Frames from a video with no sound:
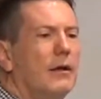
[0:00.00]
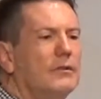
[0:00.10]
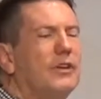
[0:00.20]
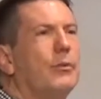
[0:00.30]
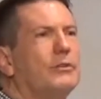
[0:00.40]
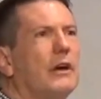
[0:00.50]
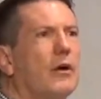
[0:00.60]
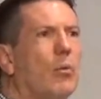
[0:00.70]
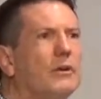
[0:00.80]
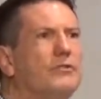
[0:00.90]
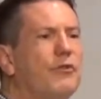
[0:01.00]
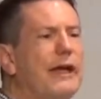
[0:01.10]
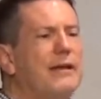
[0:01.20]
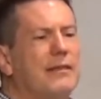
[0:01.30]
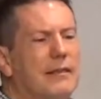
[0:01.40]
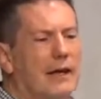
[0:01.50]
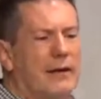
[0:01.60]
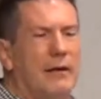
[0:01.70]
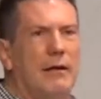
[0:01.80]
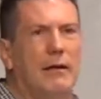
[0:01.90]
You say, well, Derik, what's faith then?
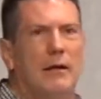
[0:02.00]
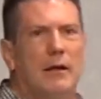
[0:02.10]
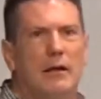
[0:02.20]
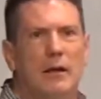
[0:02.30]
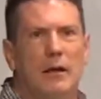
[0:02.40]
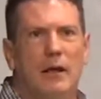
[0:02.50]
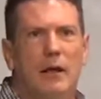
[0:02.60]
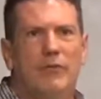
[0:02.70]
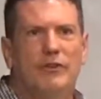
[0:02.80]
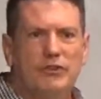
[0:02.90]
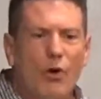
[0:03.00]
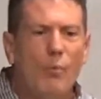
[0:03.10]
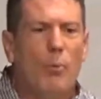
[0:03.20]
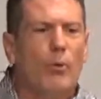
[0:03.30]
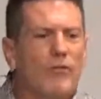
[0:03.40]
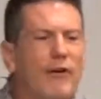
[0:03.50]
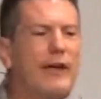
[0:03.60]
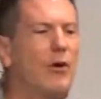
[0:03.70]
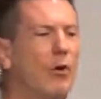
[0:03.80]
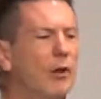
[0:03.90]
If it's so important, if I
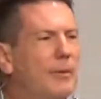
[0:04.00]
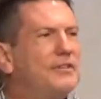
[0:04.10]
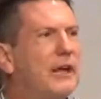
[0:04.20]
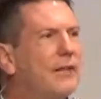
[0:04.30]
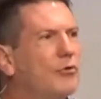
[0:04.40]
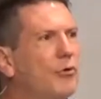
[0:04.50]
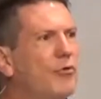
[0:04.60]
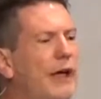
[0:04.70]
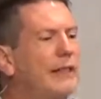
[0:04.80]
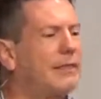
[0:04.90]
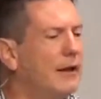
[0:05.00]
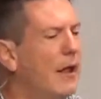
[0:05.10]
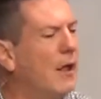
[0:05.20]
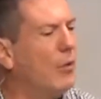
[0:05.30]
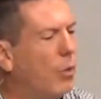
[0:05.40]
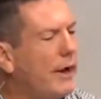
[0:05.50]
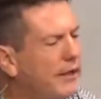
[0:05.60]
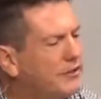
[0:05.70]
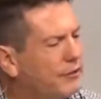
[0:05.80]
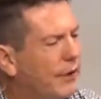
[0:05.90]
can only be saved through faith, then what
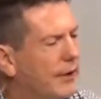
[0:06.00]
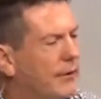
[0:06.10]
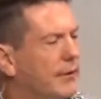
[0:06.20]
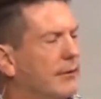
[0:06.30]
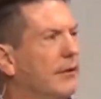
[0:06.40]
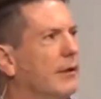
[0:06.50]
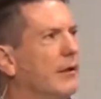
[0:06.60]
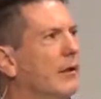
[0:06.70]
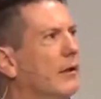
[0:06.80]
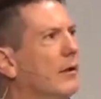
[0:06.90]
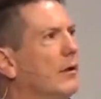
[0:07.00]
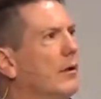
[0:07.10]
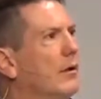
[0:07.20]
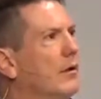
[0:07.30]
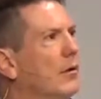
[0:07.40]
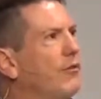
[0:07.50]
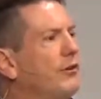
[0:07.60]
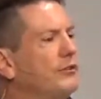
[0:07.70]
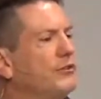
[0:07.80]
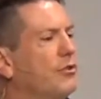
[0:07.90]
is faith? Well,
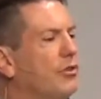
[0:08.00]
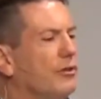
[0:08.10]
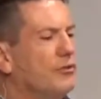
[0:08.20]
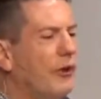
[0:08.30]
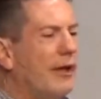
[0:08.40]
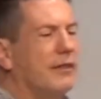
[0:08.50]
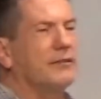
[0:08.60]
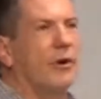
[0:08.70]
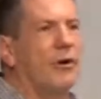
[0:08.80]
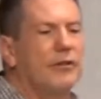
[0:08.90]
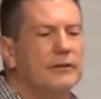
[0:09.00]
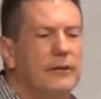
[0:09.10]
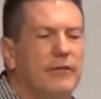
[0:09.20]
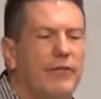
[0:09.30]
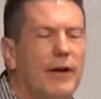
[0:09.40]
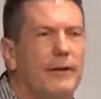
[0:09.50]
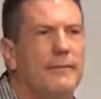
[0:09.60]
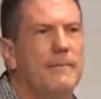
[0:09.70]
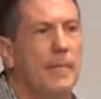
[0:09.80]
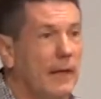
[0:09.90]
friends, the truth is faith is a hard thing to define.
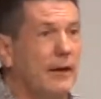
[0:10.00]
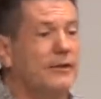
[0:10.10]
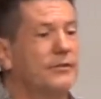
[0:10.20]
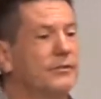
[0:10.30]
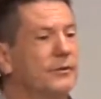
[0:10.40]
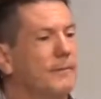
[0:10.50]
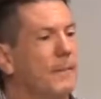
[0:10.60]
It is.